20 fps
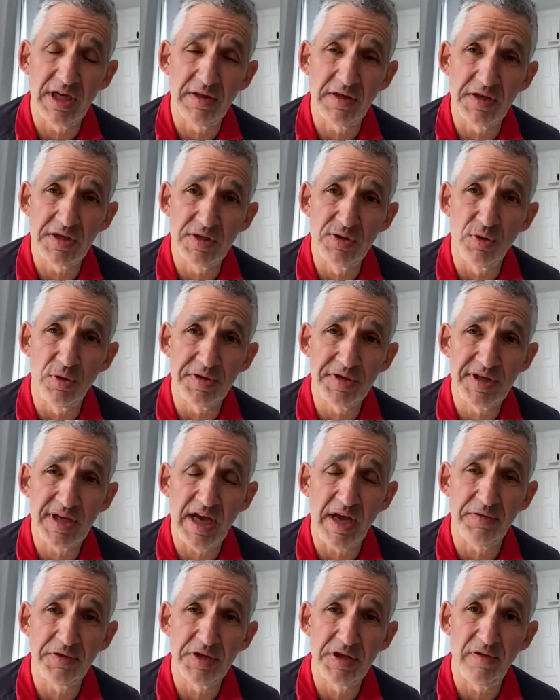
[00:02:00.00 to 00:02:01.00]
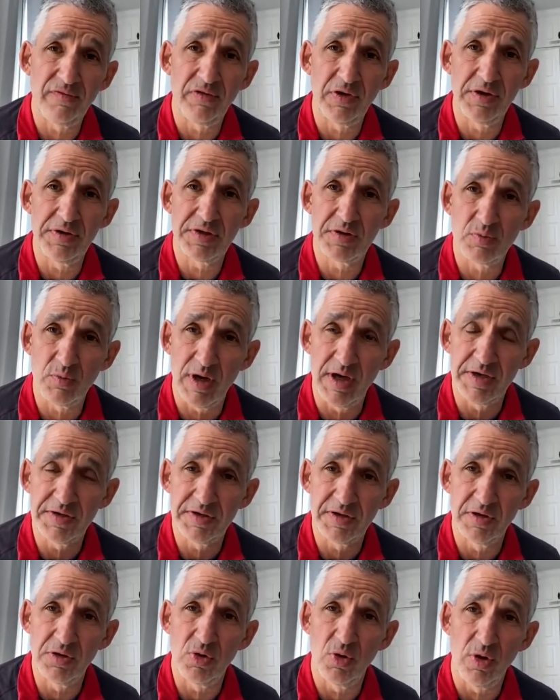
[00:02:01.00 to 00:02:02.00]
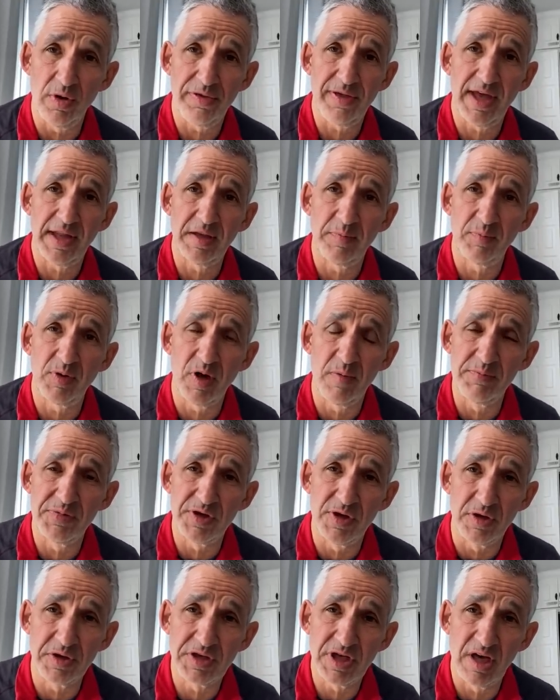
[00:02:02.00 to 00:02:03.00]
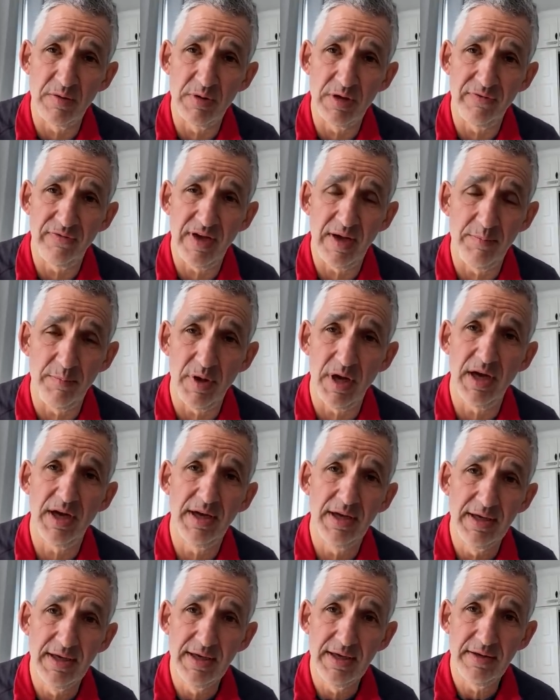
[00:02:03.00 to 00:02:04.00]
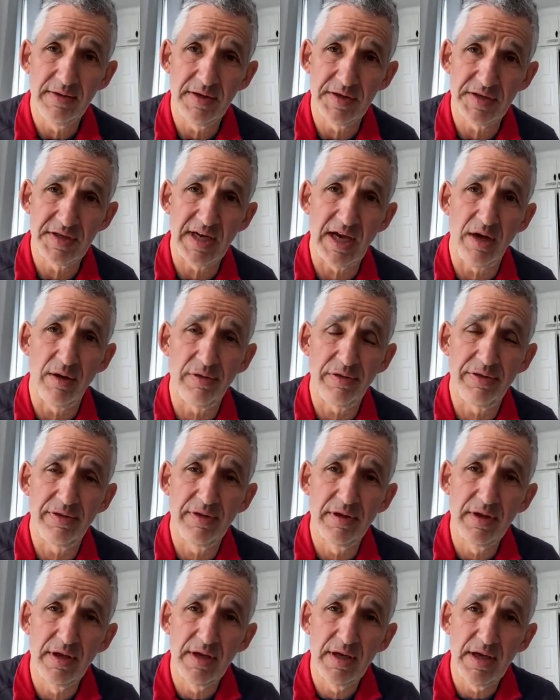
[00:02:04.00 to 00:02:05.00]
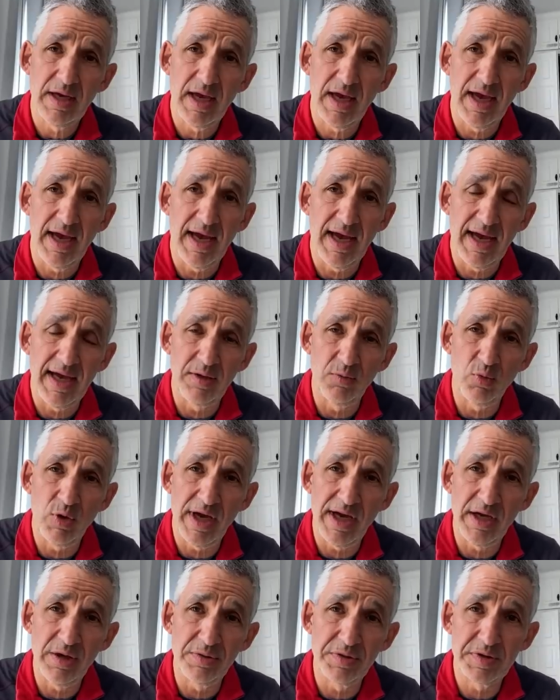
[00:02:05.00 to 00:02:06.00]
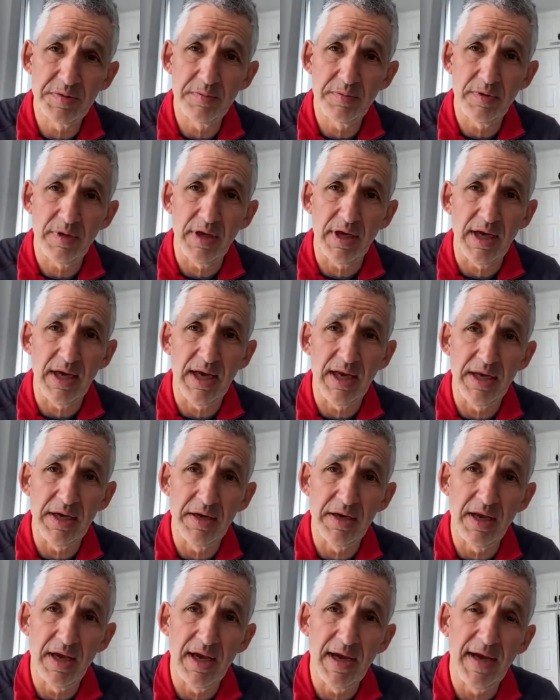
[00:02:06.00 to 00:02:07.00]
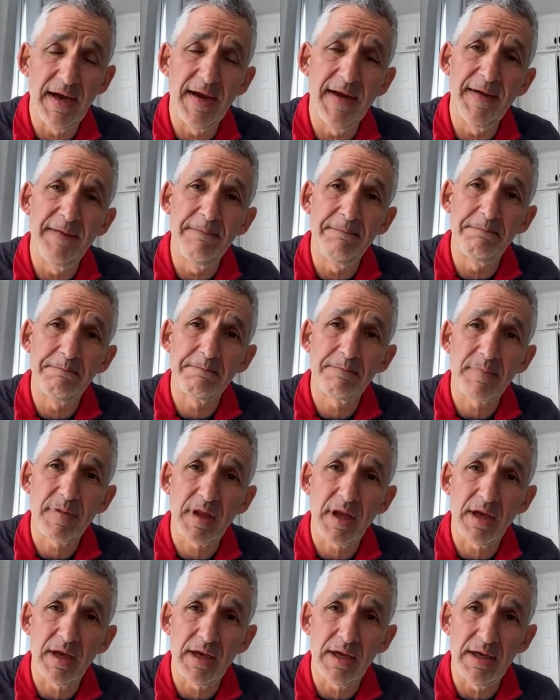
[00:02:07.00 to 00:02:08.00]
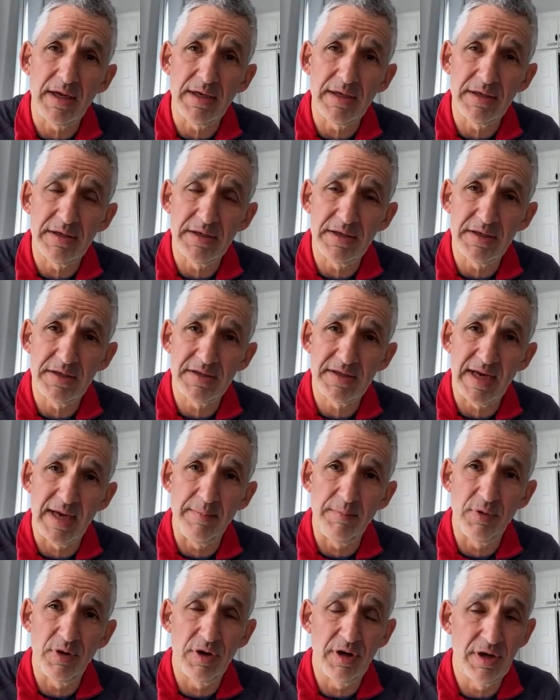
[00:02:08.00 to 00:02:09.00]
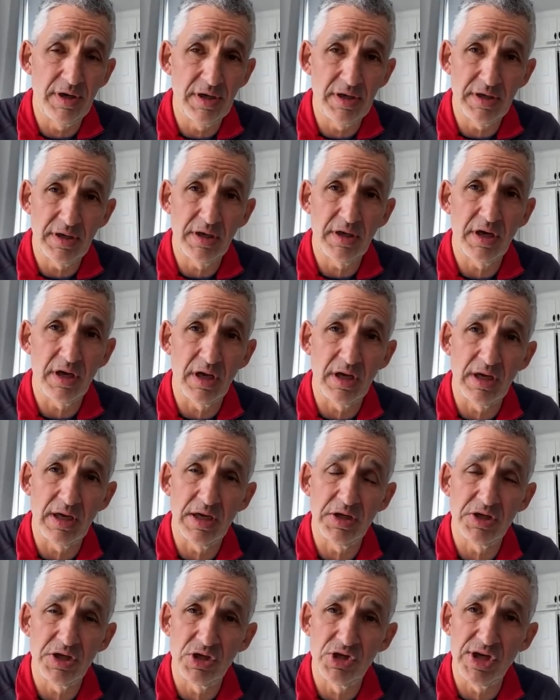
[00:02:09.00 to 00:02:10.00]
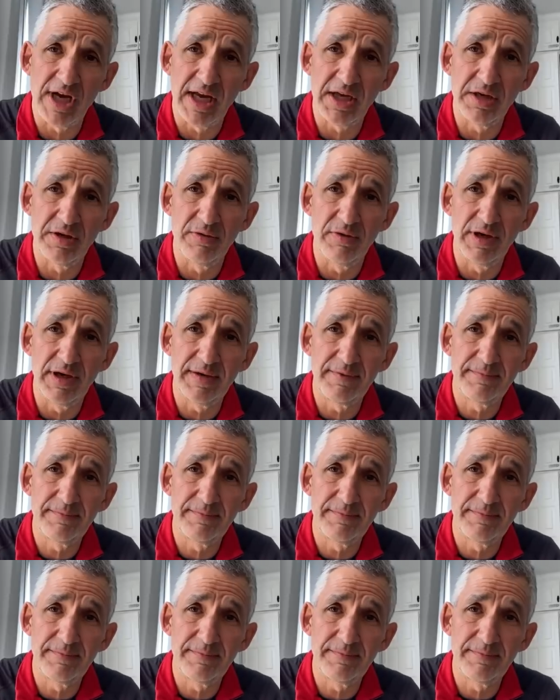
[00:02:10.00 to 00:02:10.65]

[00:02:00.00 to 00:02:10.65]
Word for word: this north-south difference, whereas the north had the problems in October, November, the south uh, and Wales in um, December and going into January.